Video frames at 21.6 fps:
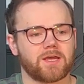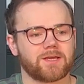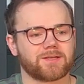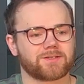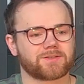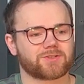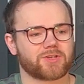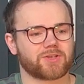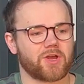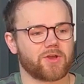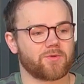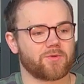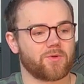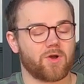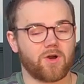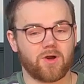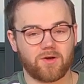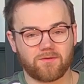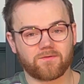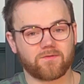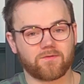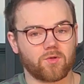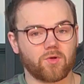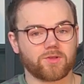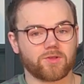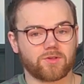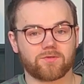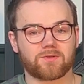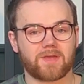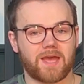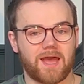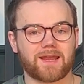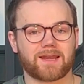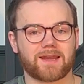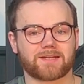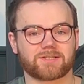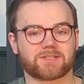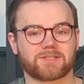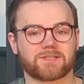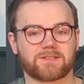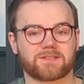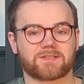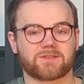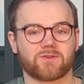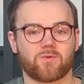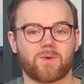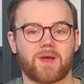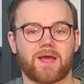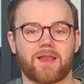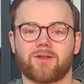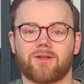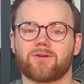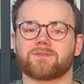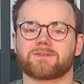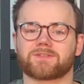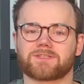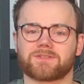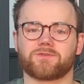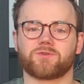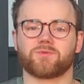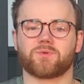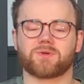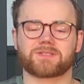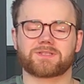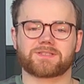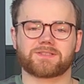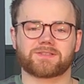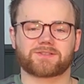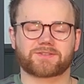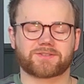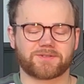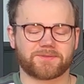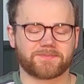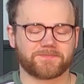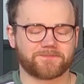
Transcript: So on floor you can actually still wear longs if you wanted to.